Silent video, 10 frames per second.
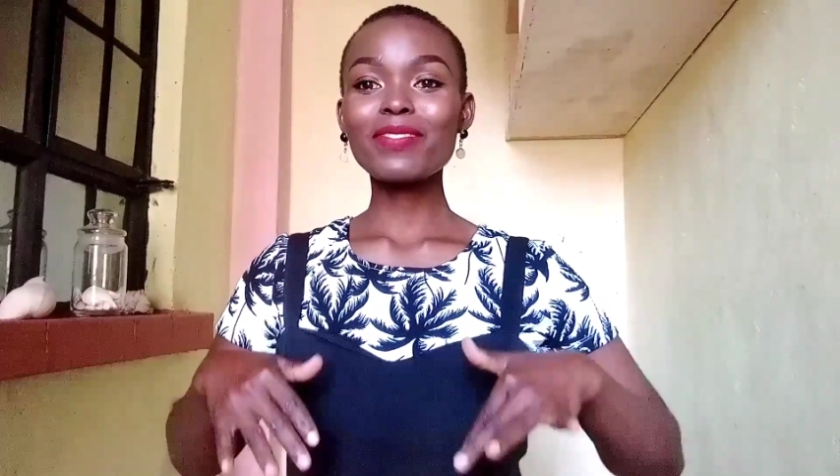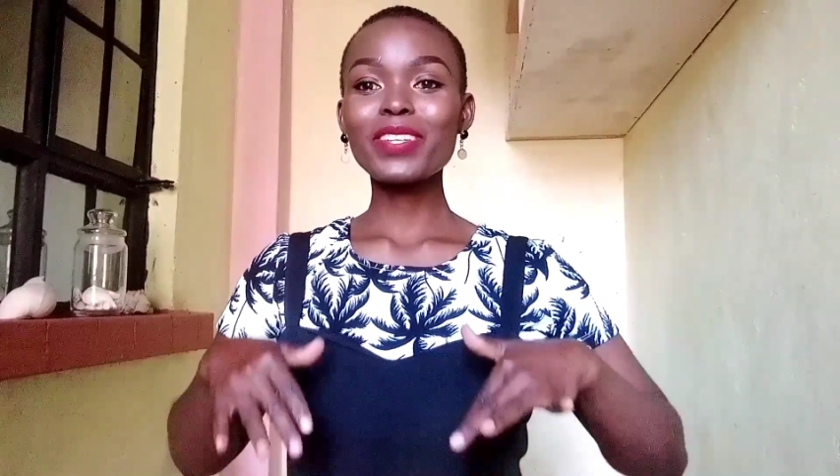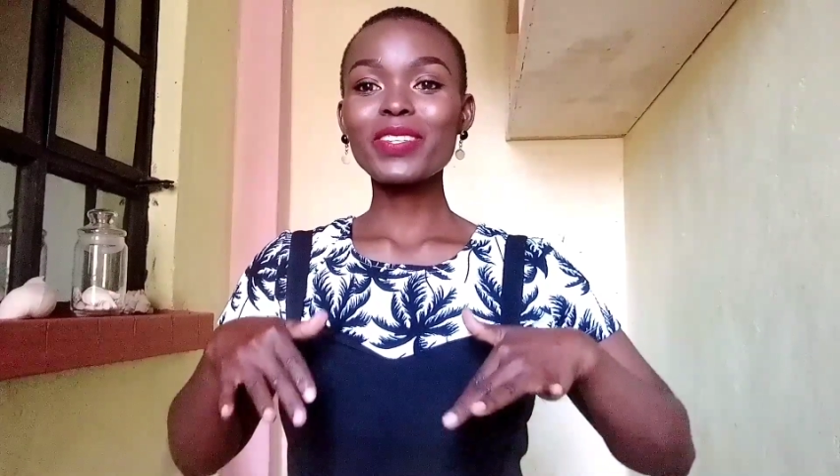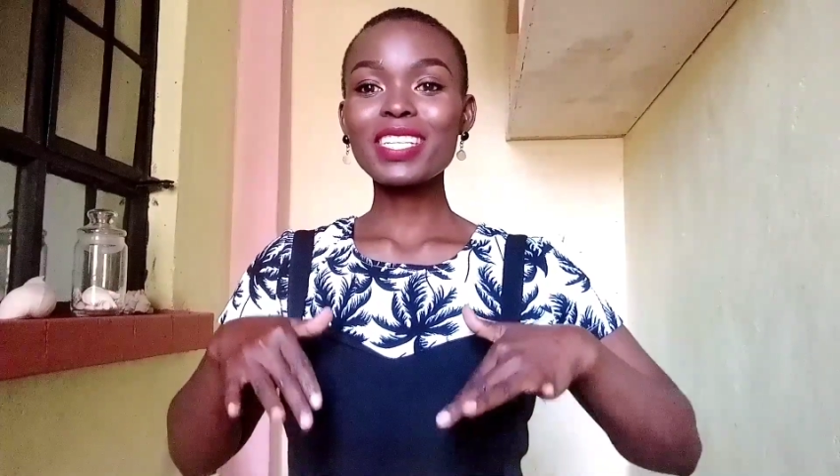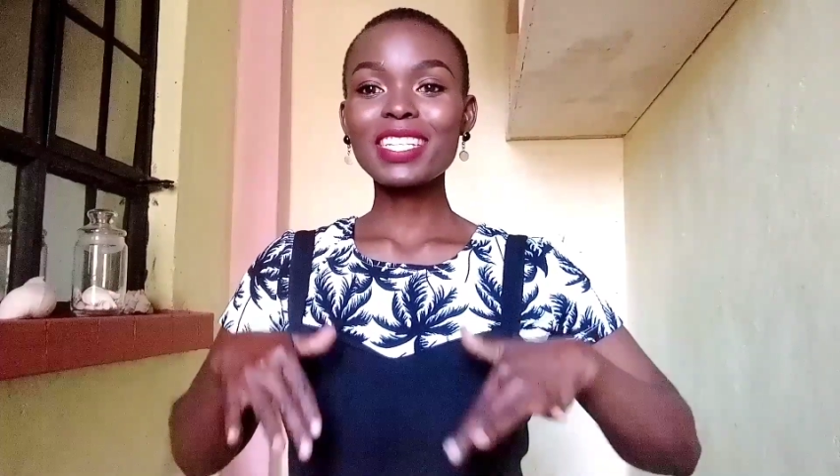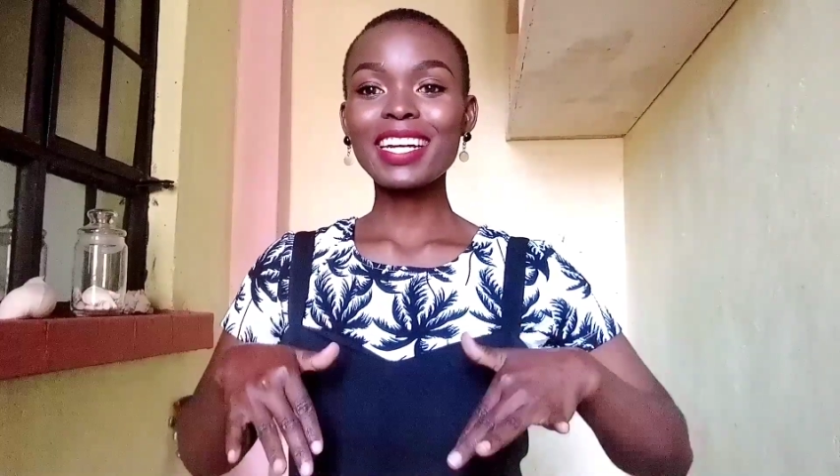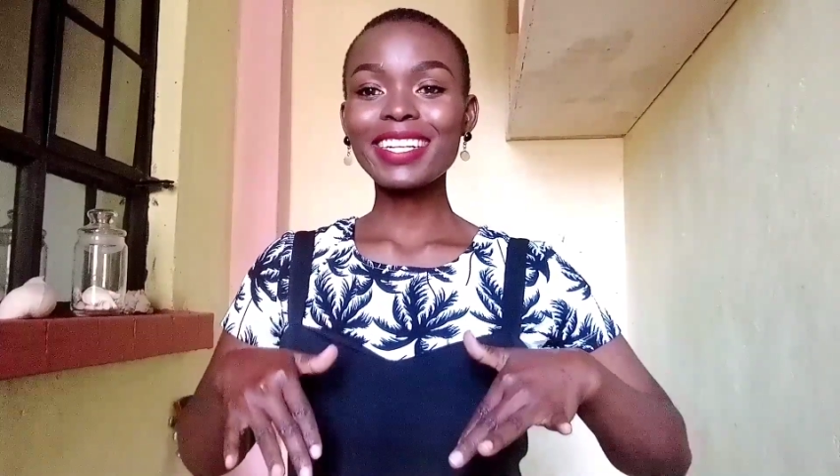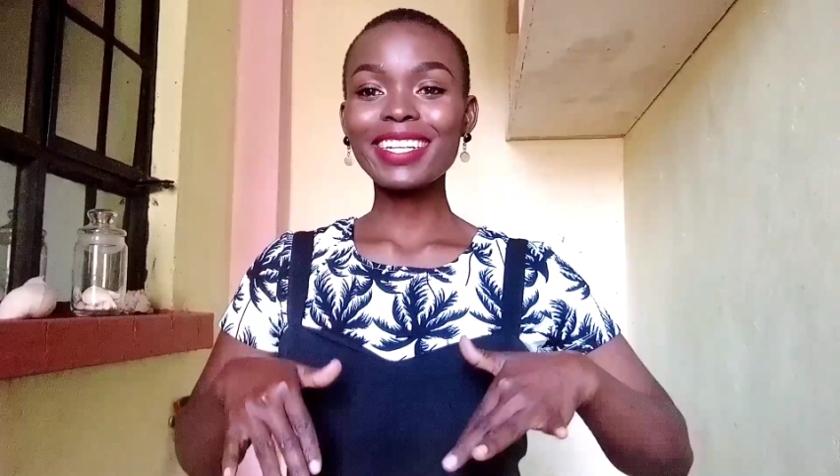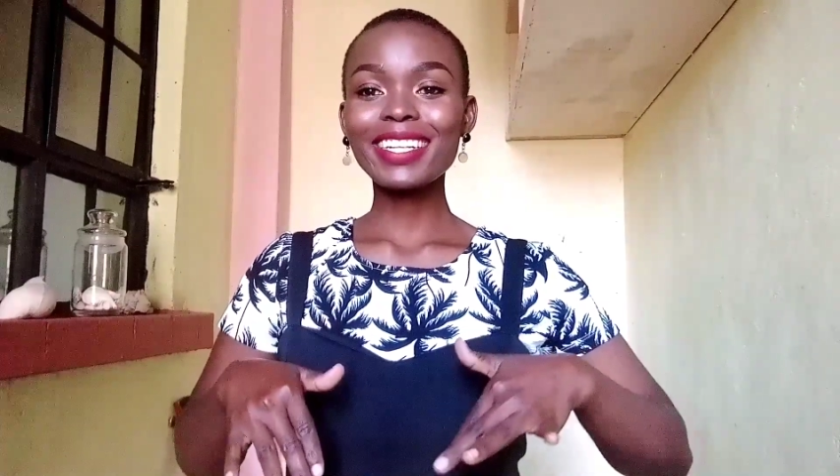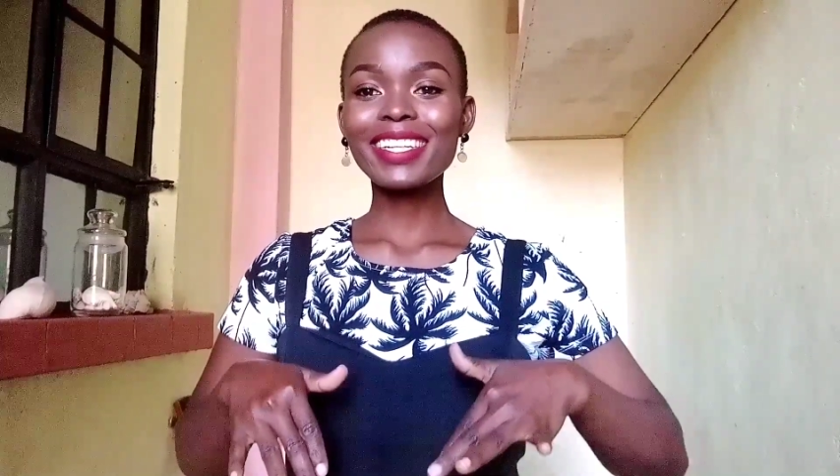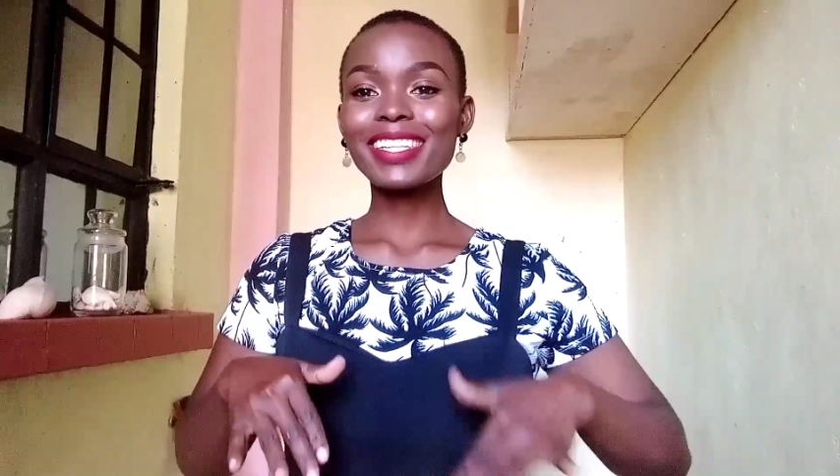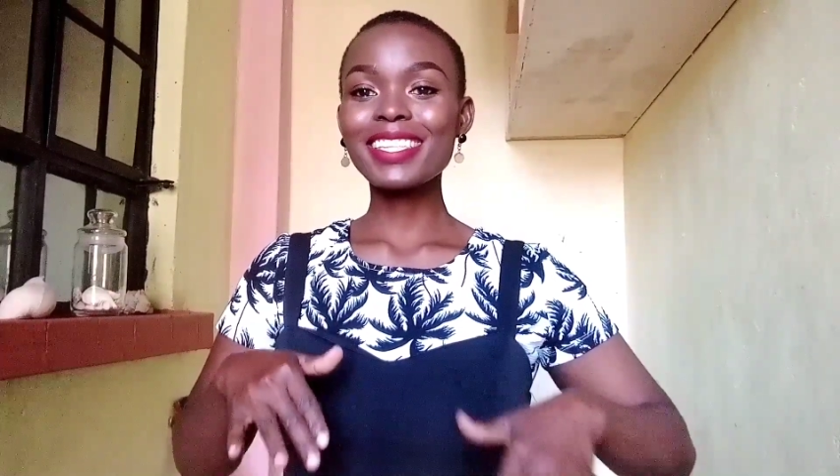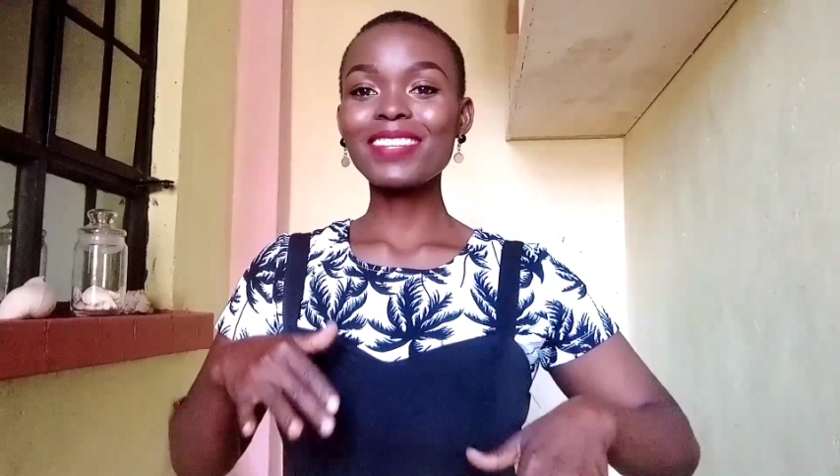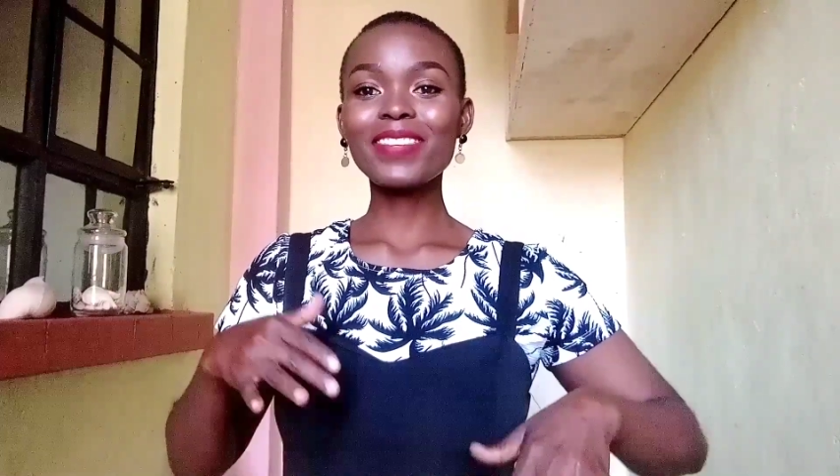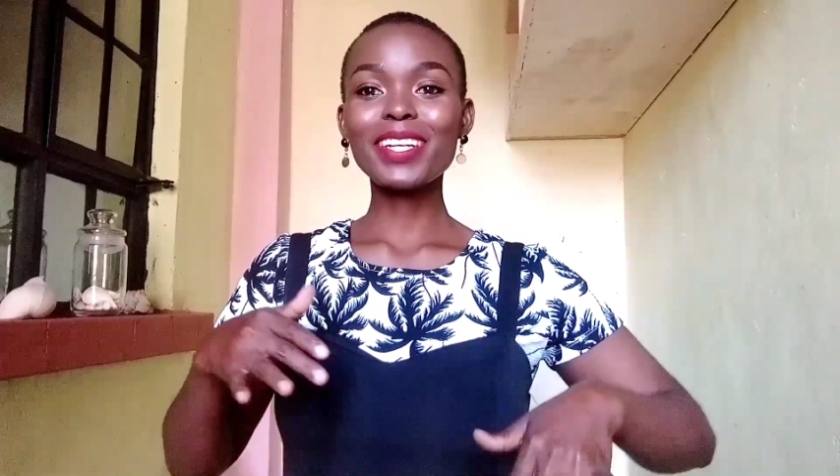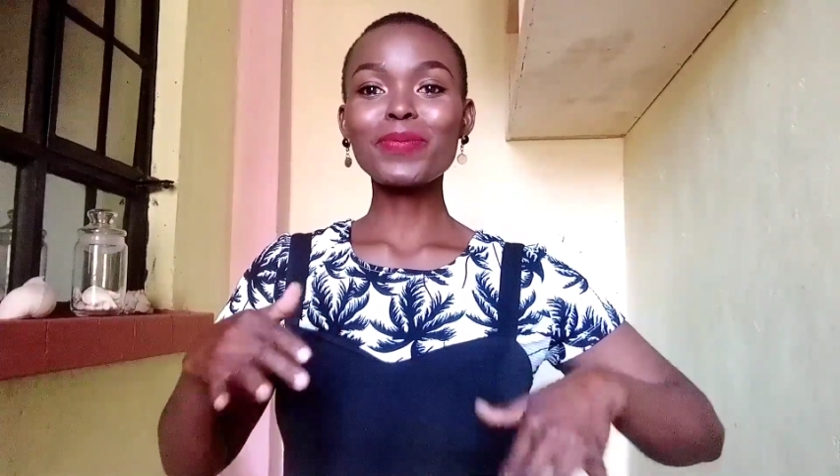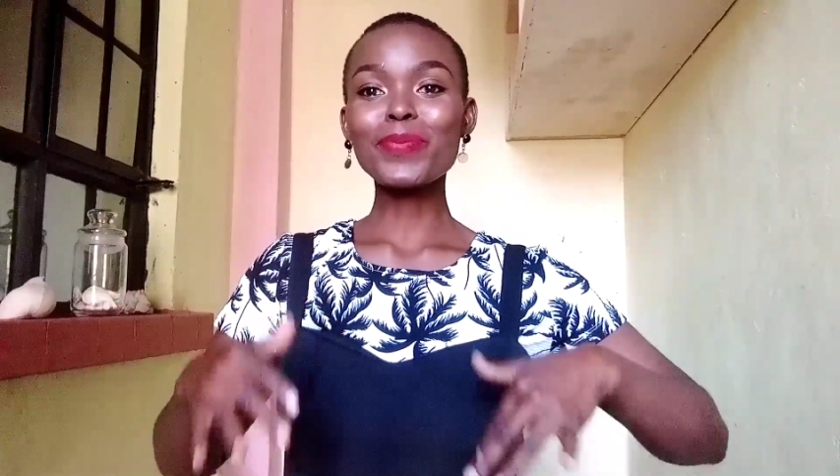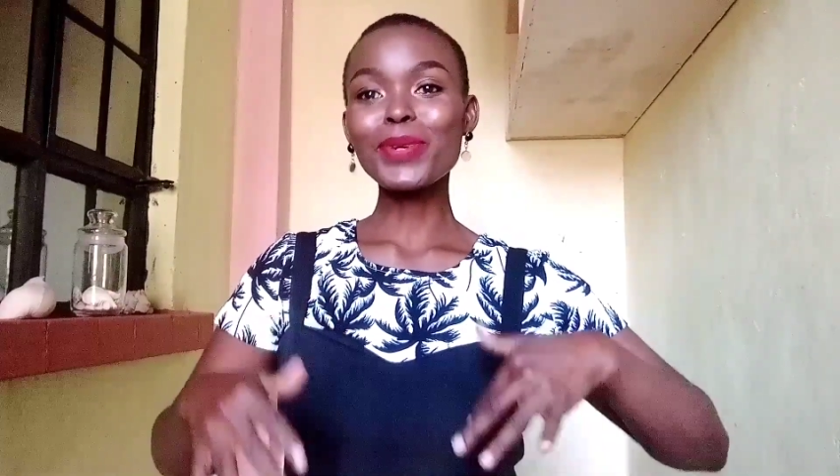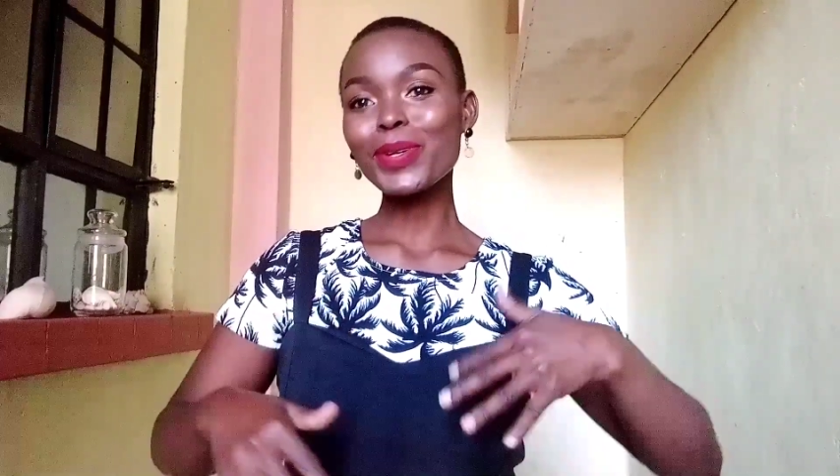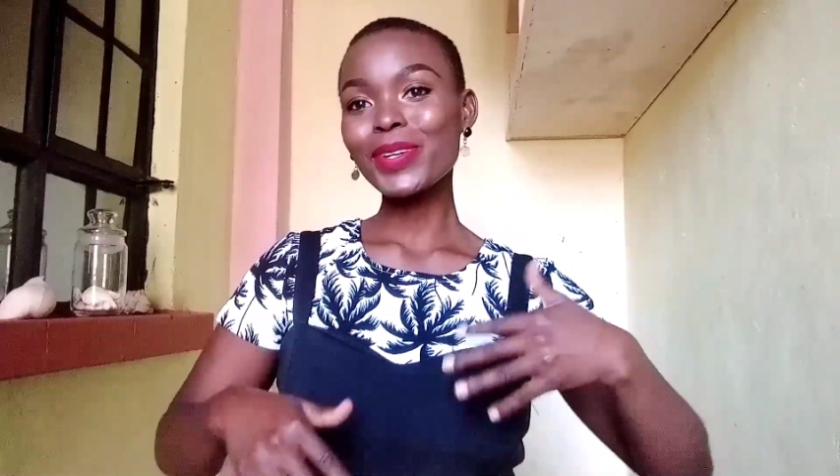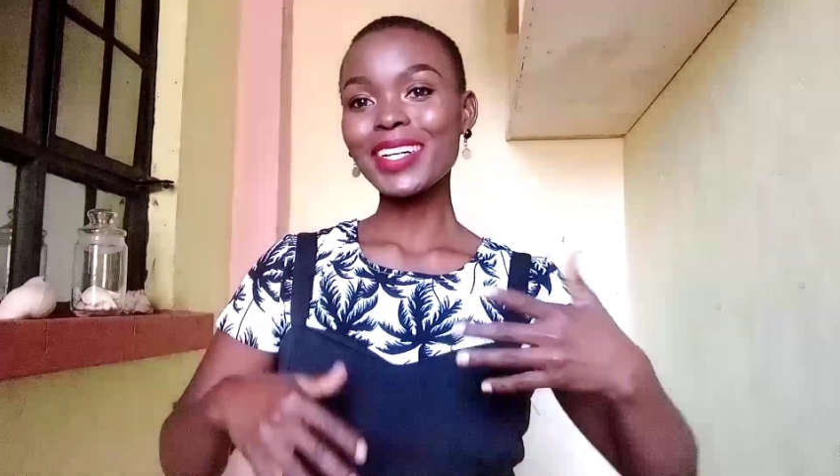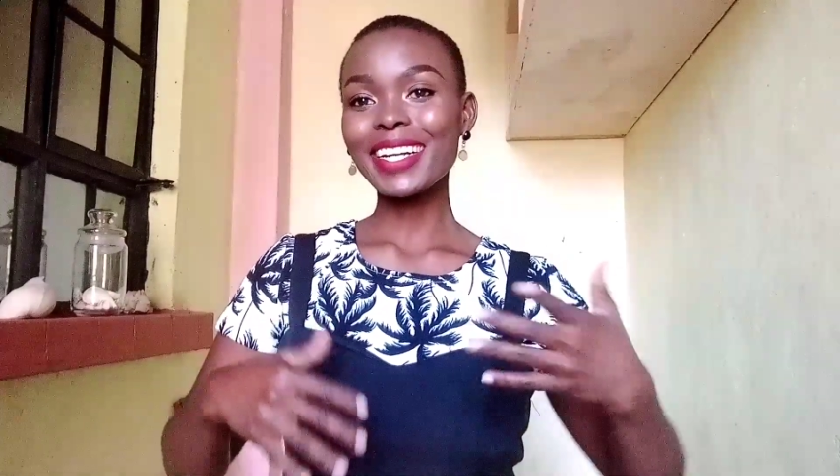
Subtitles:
video standing, it's even more